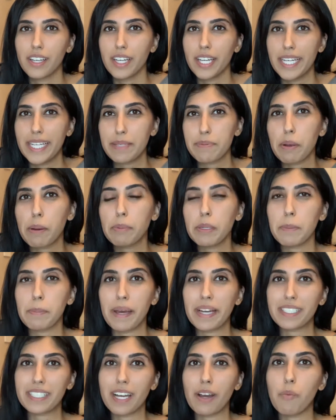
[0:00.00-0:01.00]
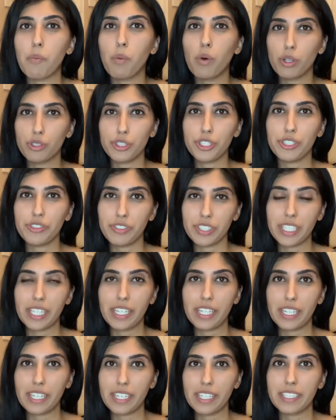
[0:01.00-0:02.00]
it's probably better once you've
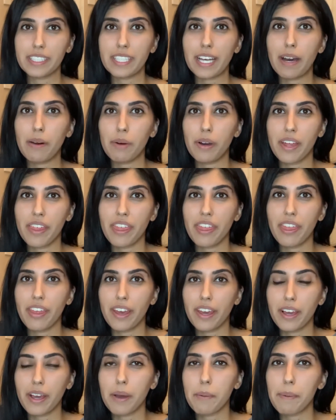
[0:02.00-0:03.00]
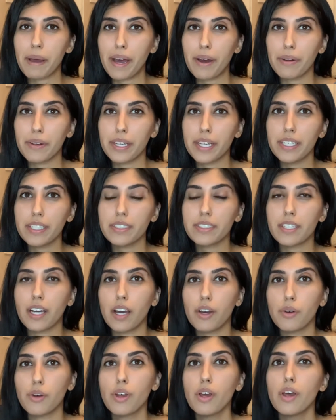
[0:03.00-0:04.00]
seen it, is how I think about it.
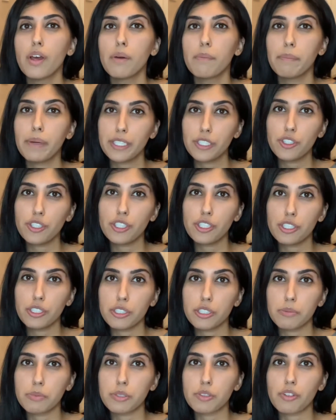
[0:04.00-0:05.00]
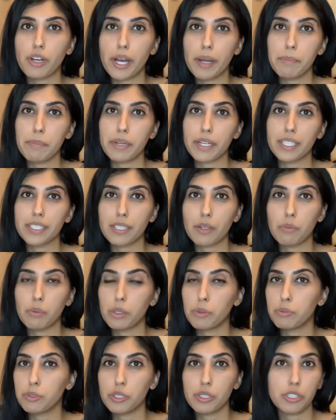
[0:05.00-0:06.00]
So make sure you do subscribe, because I
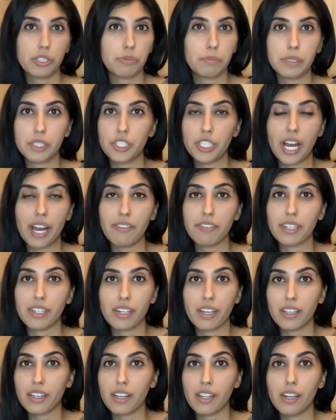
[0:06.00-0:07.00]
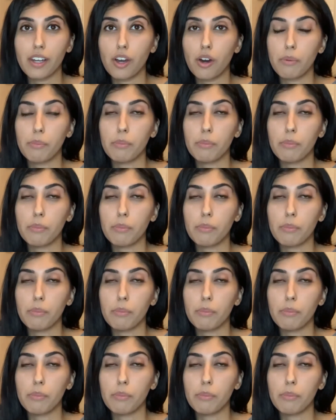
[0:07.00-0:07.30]
will just be sharing like a lot